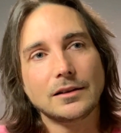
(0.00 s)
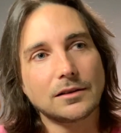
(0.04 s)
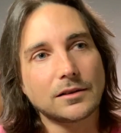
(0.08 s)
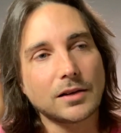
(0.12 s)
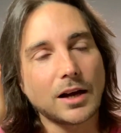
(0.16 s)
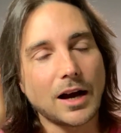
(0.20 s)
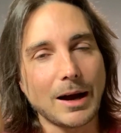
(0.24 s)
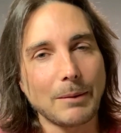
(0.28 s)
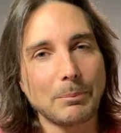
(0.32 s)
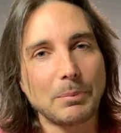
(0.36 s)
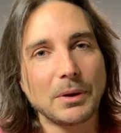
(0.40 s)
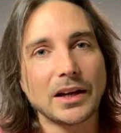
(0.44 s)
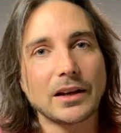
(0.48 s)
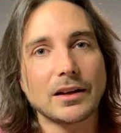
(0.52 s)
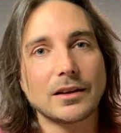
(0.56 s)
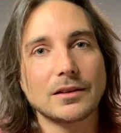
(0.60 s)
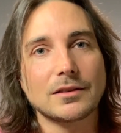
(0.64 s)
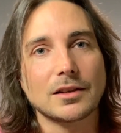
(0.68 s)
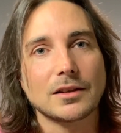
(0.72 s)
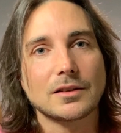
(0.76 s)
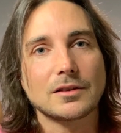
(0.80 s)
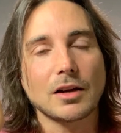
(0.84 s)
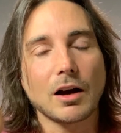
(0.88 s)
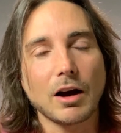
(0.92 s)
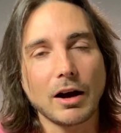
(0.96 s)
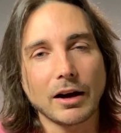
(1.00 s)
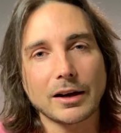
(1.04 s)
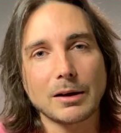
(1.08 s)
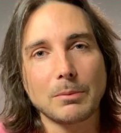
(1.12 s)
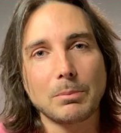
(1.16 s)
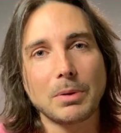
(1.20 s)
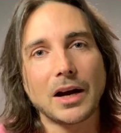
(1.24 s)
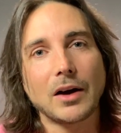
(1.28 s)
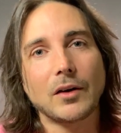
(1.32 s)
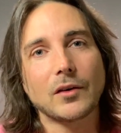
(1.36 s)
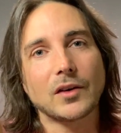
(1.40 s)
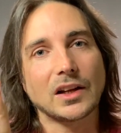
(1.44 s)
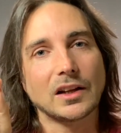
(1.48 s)
topic to talk
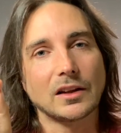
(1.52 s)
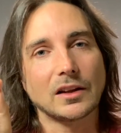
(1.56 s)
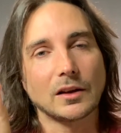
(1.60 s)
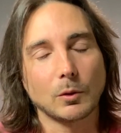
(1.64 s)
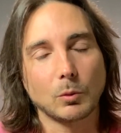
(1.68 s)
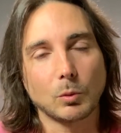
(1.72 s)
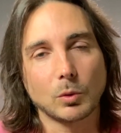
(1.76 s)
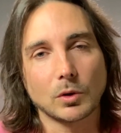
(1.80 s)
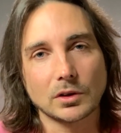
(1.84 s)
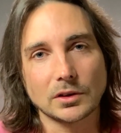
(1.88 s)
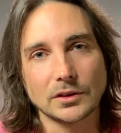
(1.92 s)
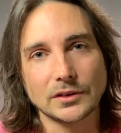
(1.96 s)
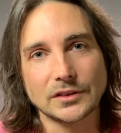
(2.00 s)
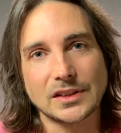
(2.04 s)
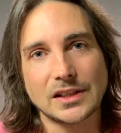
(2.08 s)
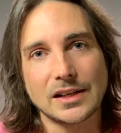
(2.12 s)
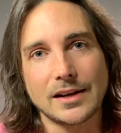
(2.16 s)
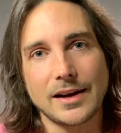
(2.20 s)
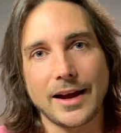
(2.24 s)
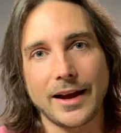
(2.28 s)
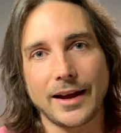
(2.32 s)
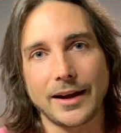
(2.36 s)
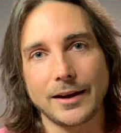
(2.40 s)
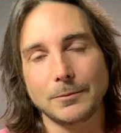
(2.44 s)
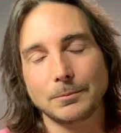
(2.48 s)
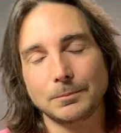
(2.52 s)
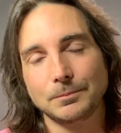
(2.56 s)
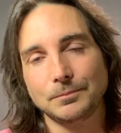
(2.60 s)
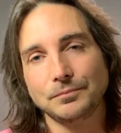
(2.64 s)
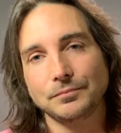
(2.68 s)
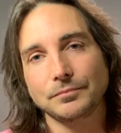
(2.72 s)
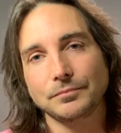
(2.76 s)
about in the world today.